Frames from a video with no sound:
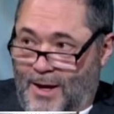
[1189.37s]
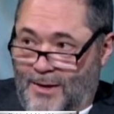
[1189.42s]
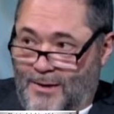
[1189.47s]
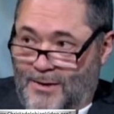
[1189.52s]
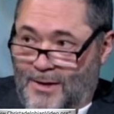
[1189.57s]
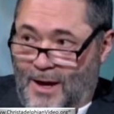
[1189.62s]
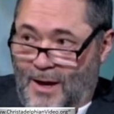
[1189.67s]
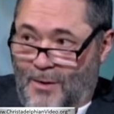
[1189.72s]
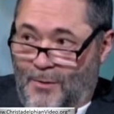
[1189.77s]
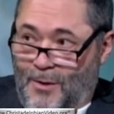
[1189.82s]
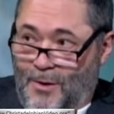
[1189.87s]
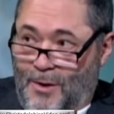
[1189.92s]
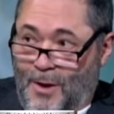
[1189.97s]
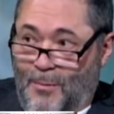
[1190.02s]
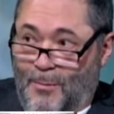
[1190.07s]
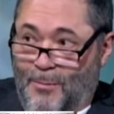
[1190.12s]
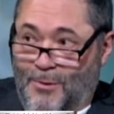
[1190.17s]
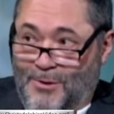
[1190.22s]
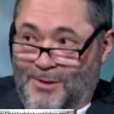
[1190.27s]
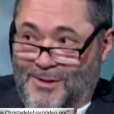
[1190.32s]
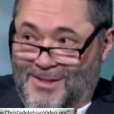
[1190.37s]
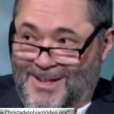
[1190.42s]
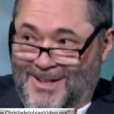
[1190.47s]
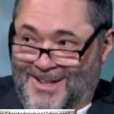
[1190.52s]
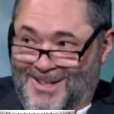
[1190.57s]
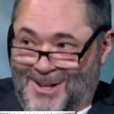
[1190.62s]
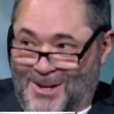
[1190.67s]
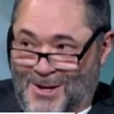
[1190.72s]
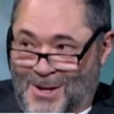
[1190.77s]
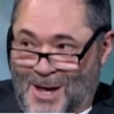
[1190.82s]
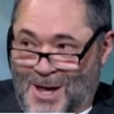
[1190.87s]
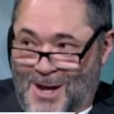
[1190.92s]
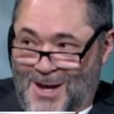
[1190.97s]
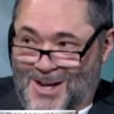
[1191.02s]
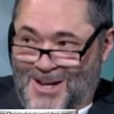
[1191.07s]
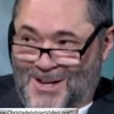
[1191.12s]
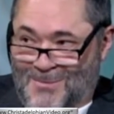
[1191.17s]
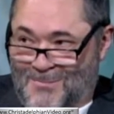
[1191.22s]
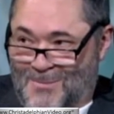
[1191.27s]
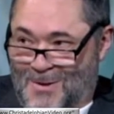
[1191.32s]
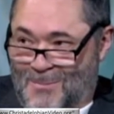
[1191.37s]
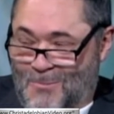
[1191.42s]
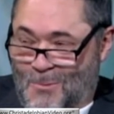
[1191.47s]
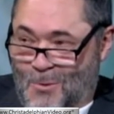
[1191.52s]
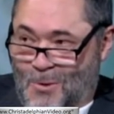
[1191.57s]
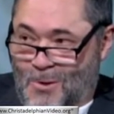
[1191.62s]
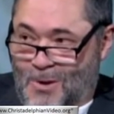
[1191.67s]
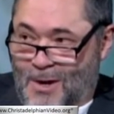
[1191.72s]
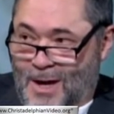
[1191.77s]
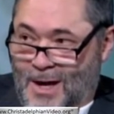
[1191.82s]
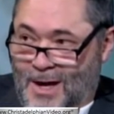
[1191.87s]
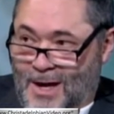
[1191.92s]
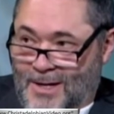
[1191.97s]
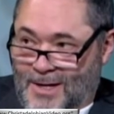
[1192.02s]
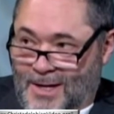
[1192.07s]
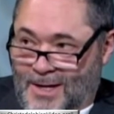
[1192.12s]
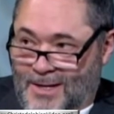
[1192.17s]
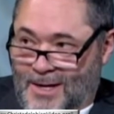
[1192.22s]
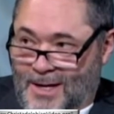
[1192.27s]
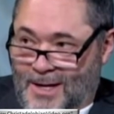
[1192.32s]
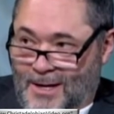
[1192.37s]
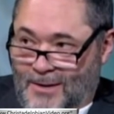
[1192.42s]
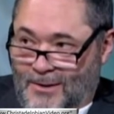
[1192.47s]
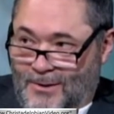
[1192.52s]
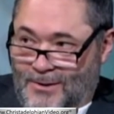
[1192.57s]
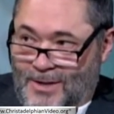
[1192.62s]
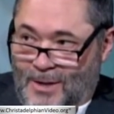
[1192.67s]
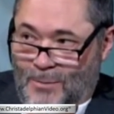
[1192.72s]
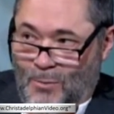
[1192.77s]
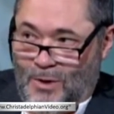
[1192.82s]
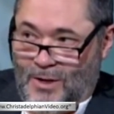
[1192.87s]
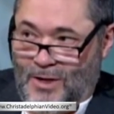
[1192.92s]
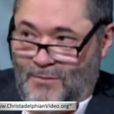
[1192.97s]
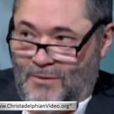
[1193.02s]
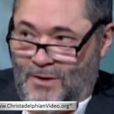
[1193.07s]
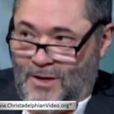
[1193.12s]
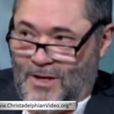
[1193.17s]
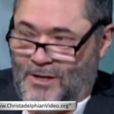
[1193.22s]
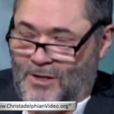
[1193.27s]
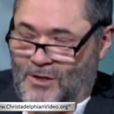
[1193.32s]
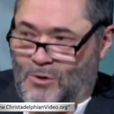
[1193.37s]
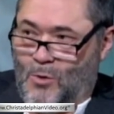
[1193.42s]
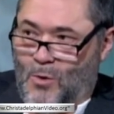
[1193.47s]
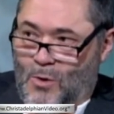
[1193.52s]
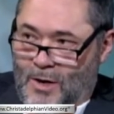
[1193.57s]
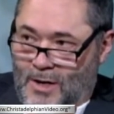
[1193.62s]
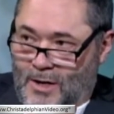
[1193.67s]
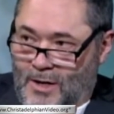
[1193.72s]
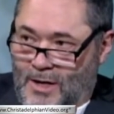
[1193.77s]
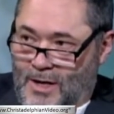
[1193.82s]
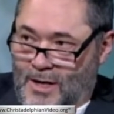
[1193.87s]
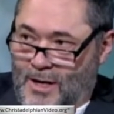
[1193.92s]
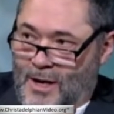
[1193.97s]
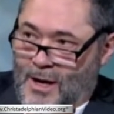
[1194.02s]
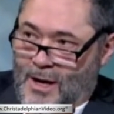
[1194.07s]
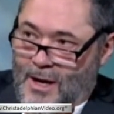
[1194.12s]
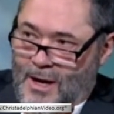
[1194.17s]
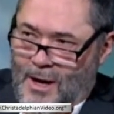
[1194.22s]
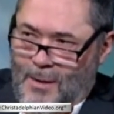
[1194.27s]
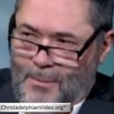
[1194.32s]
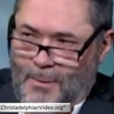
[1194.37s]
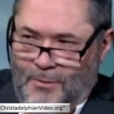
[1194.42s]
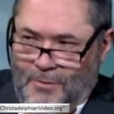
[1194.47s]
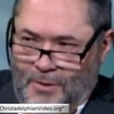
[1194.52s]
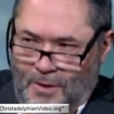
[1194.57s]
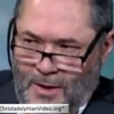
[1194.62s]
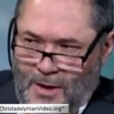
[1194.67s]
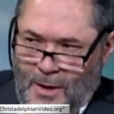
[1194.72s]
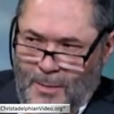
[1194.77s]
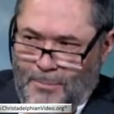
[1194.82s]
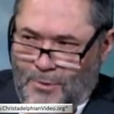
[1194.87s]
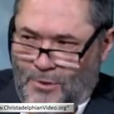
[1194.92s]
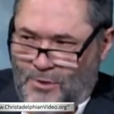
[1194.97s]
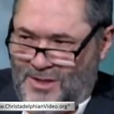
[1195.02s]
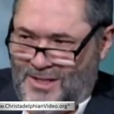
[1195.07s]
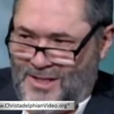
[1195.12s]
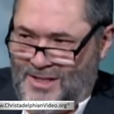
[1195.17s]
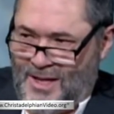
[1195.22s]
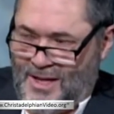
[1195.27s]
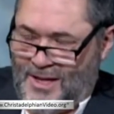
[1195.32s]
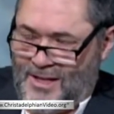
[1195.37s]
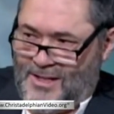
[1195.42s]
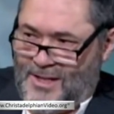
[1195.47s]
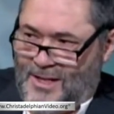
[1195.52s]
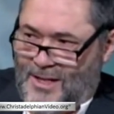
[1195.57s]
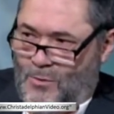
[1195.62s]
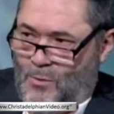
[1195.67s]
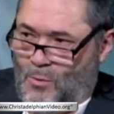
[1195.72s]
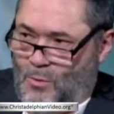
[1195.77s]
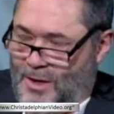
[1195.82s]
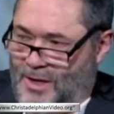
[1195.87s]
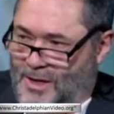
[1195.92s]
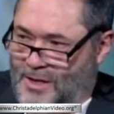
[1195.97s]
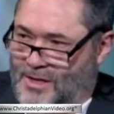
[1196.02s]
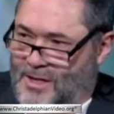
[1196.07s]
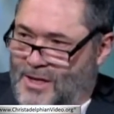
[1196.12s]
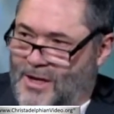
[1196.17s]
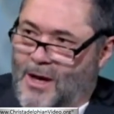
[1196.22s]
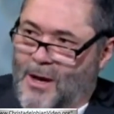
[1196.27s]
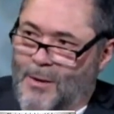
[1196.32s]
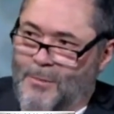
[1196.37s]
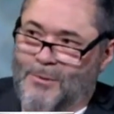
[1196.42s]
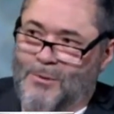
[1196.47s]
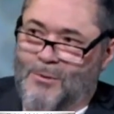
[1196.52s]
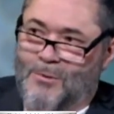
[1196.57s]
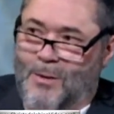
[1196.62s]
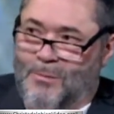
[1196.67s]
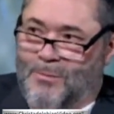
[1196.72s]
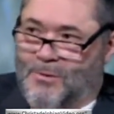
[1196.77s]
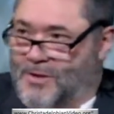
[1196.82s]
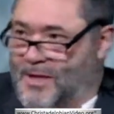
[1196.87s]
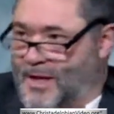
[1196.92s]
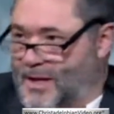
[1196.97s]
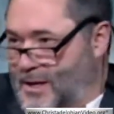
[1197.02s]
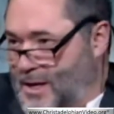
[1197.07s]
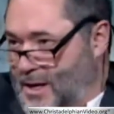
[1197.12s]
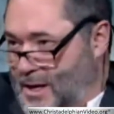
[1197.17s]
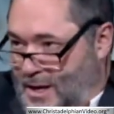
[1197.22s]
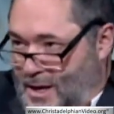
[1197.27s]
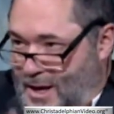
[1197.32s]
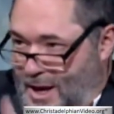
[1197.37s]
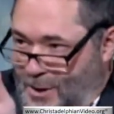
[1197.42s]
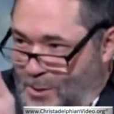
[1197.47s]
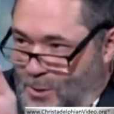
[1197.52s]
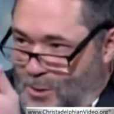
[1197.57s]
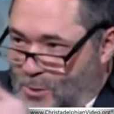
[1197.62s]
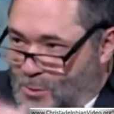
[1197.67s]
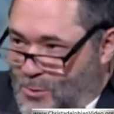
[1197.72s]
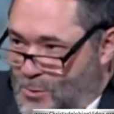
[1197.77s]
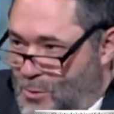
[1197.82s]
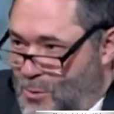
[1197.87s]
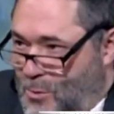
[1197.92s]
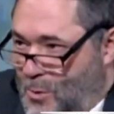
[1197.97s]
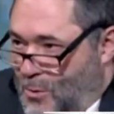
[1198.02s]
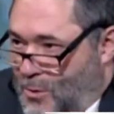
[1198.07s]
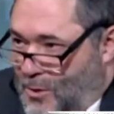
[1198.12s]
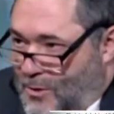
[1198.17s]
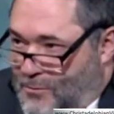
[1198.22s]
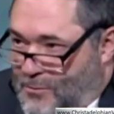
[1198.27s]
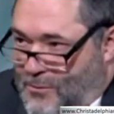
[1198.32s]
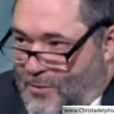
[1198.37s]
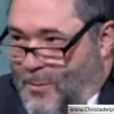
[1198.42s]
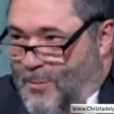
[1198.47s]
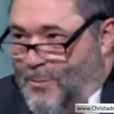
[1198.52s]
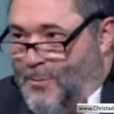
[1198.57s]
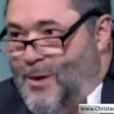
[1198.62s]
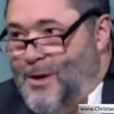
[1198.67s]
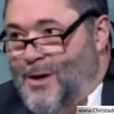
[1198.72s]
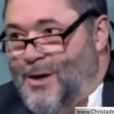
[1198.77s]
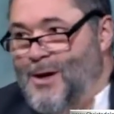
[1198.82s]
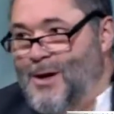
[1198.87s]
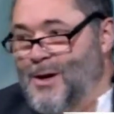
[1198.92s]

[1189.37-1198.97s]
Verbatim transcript: eight and the number six. Can you get into a bit more detail, somewhat even historically, about the number six and what it's come to represent? I know you quoted from